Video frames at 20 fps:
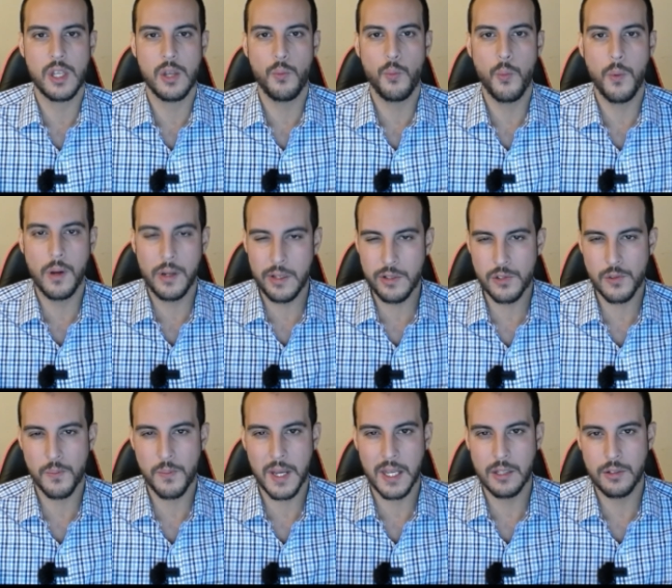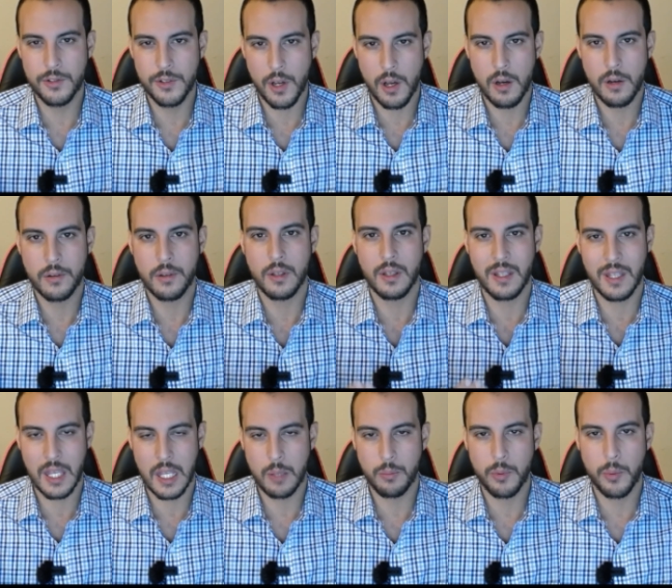what is my dog
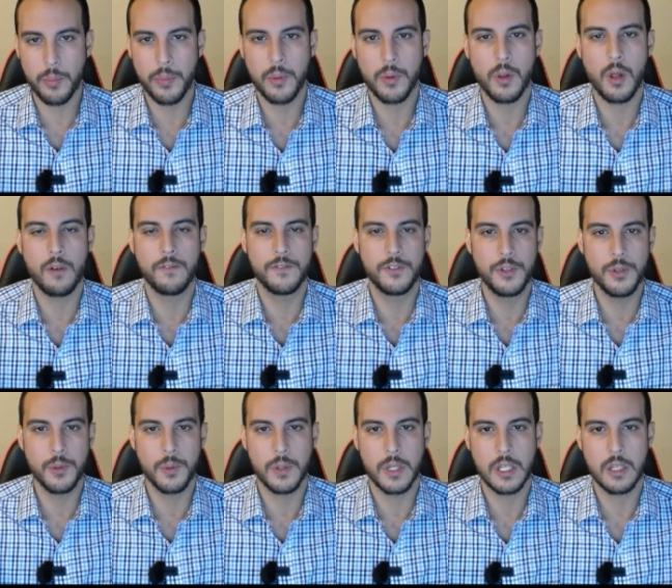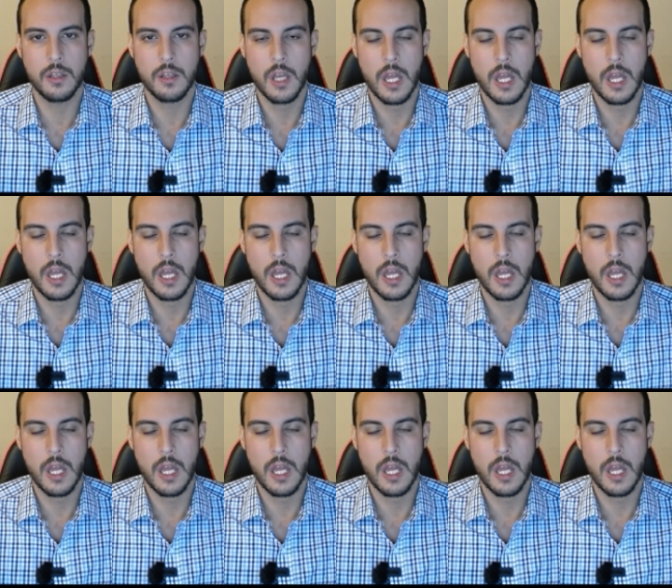capable of doing?